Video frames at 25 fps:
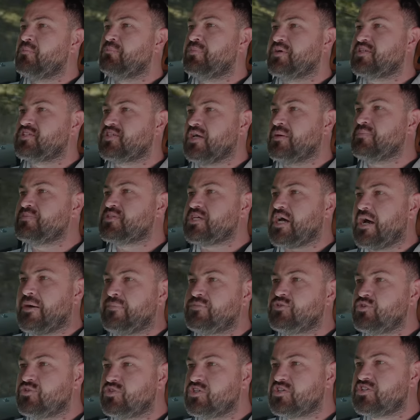But
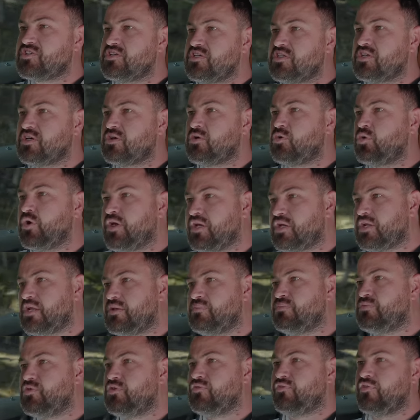sometimes you just need to
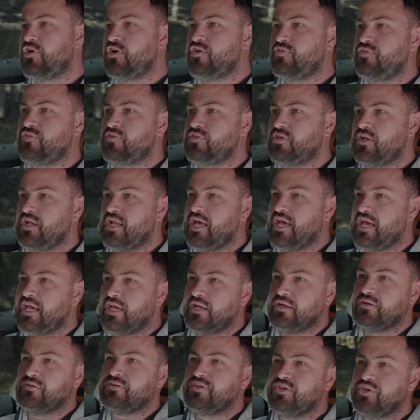quickly move over the
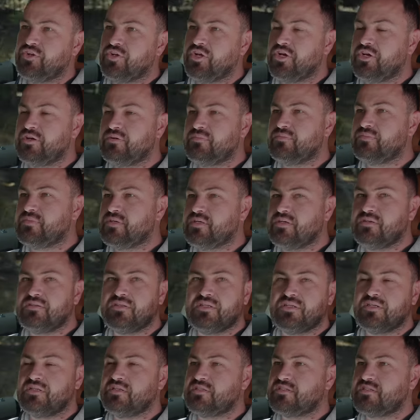lane, you know? And
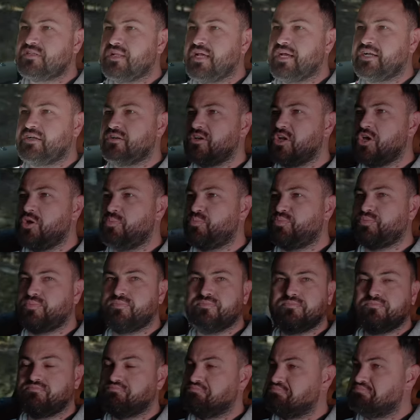then it's like, nope,
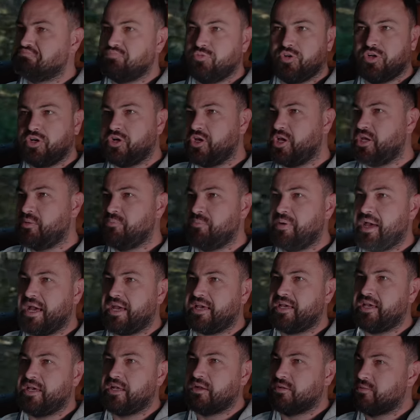we're going
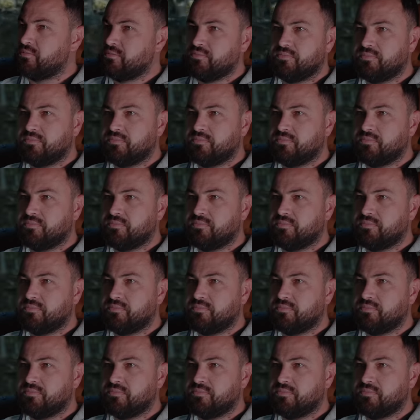back in.